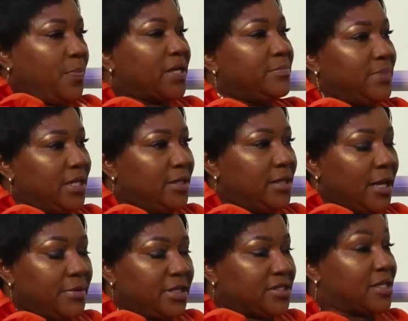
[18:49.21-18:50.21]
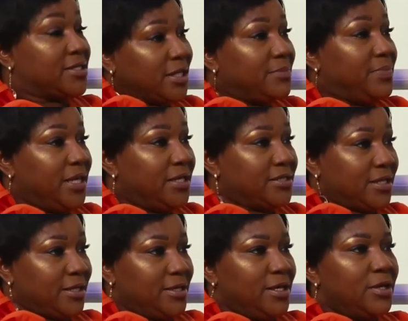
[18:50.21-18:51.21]
and a, bla um, a skirt and a
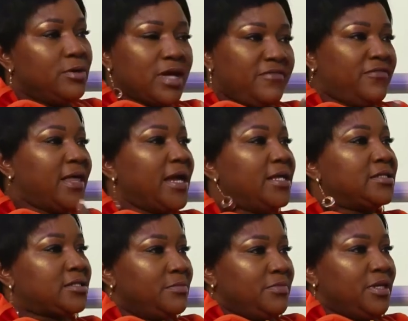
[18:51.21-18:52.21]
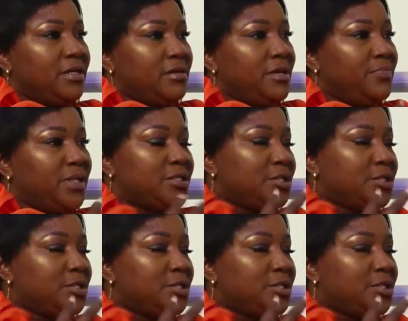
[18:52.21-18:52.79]
blazer. You can fly in something a bit